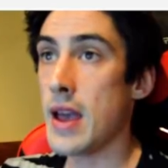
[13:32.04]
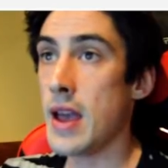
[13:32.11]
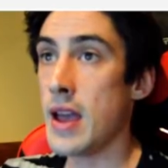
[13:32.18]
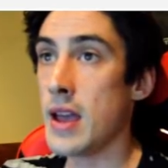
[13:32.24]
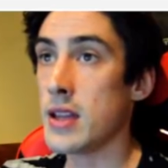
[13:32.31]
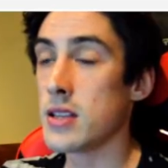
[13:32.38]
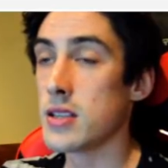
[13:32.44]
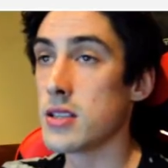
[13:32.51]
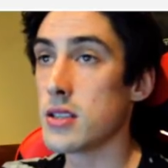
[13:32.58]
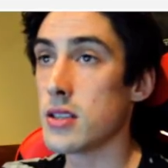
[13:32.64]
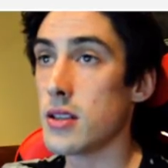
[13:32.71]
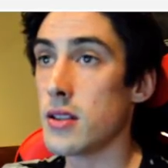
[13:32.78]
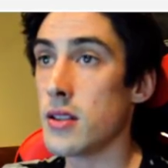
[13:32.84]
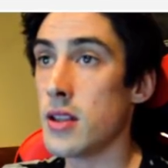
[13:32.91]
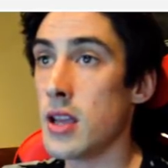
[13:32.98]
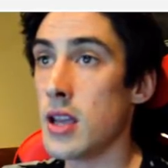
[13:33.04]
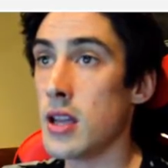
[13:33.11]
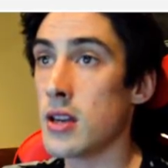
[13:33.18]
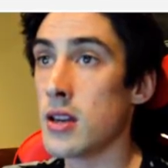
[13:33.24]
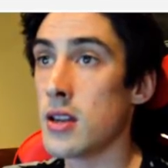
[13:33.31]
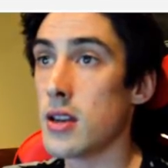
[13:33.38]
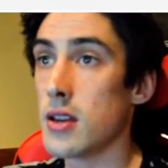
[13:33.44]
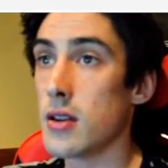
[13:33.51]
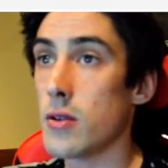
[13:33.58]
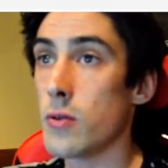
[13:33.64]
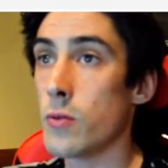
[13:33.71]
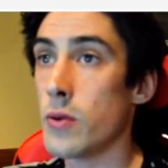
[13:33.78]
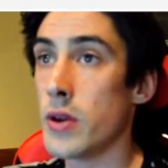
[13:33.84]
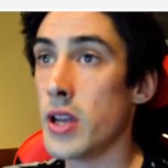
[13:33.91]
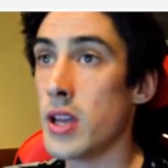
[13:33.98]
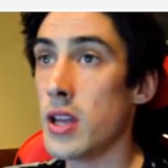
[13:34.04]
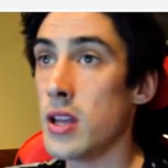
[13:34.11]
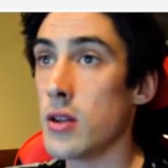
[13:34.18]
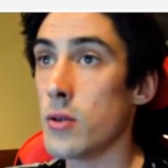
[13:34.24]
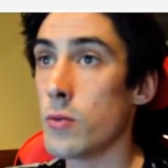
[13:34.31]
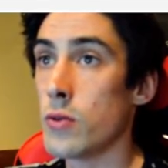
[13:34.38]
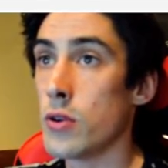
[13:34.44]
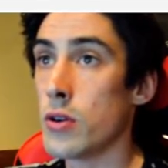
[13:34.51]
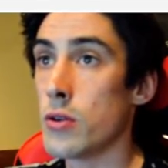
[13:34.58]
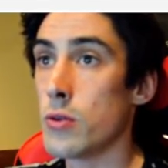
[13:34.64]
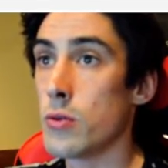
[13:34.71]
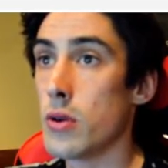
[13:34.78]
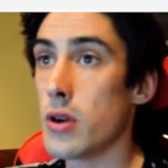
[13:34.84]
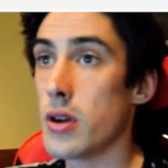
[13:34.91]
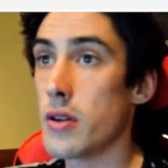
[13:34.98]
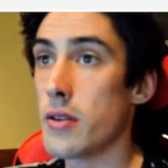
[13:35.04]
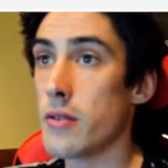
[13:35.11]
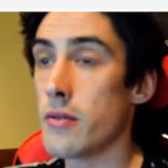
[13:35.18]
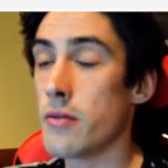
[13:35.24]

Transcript: and then we will